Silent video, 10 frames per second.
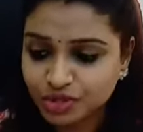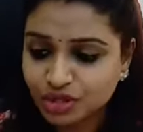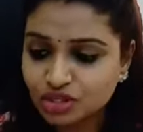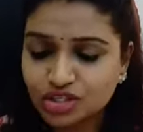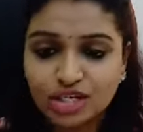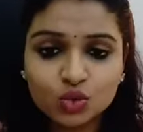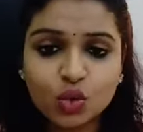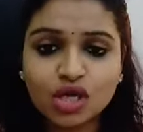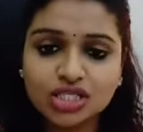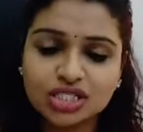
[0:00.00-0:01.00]
So this
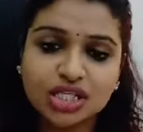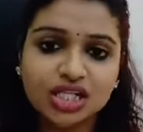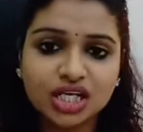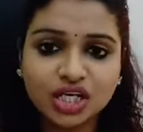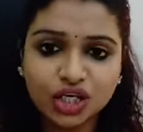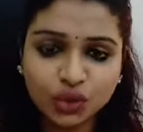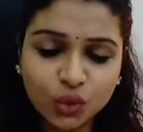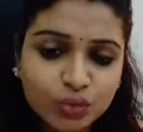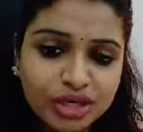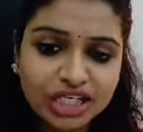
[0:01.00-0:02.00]
was the
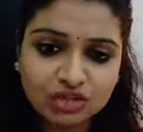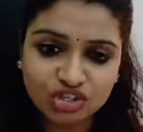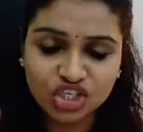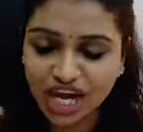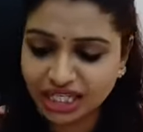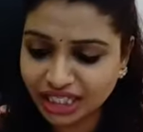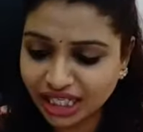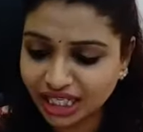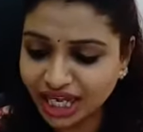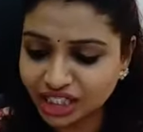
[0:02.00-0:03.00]
rubrics which I had
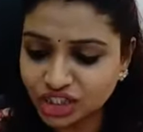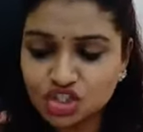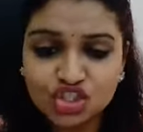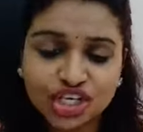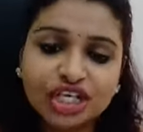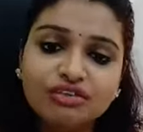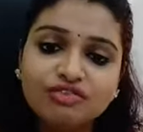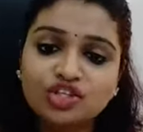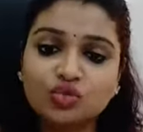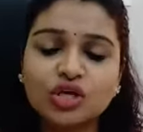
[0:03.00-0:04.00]
taken, and chill,
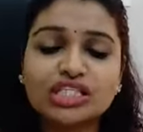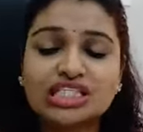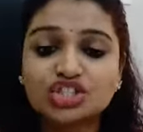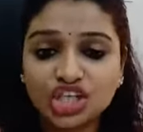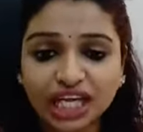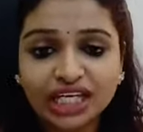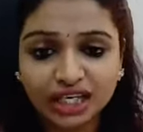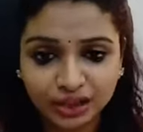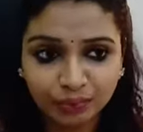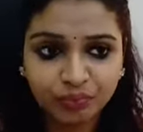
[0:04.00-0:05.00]
which was
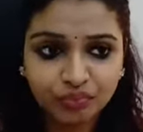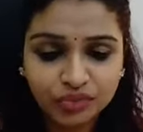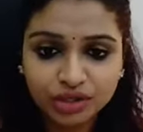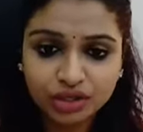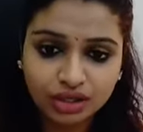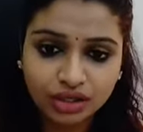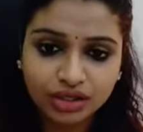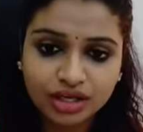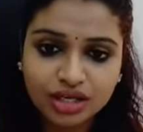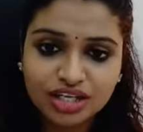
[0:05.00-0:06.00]
shaking.
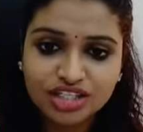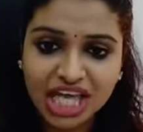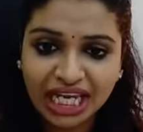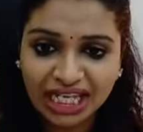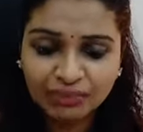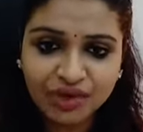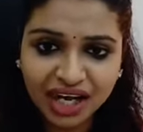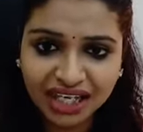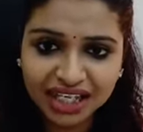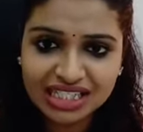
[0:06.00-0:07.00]
Any
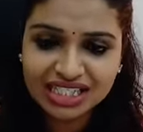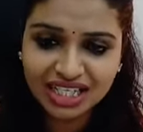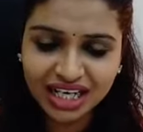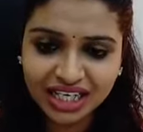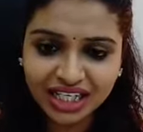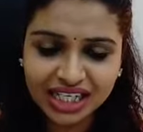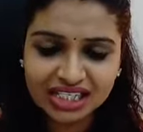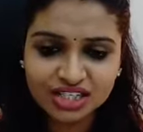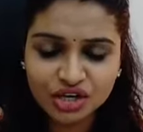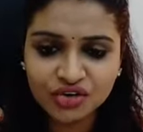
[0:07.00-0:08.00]

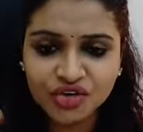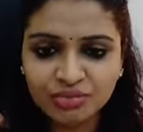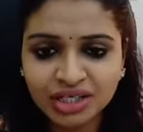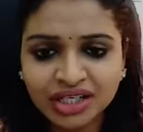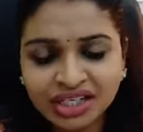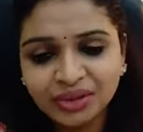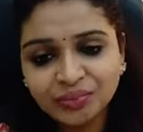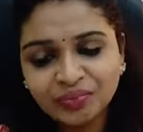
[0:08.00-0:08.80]
guesses on remedy?